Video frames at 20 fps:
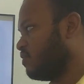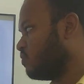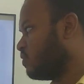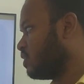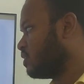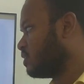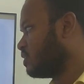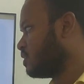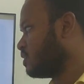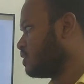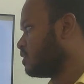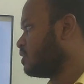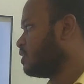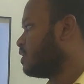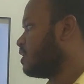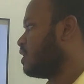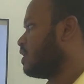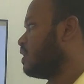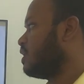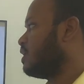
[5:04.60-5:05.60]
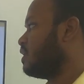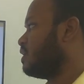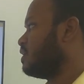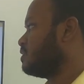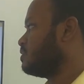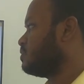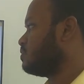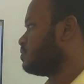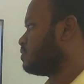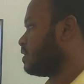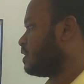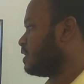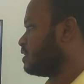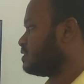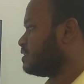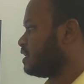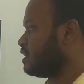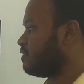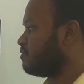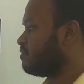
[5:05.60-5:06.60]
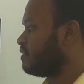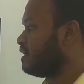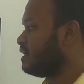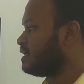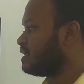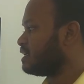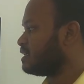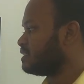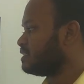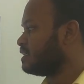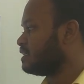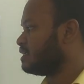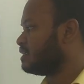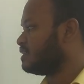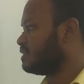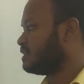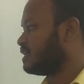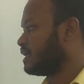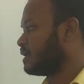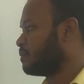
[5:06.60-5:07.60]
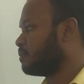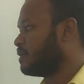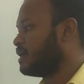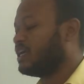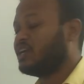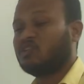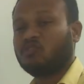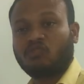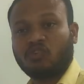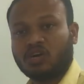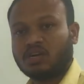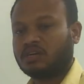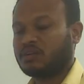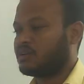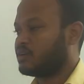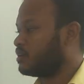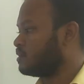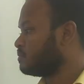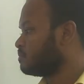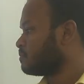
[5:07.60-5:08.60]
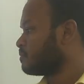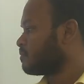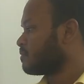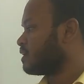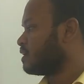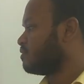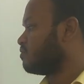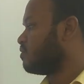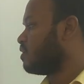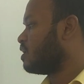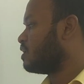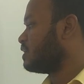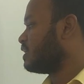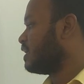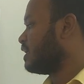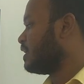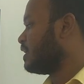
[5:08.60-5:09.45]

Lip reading: water, and then filter the turbide water. Water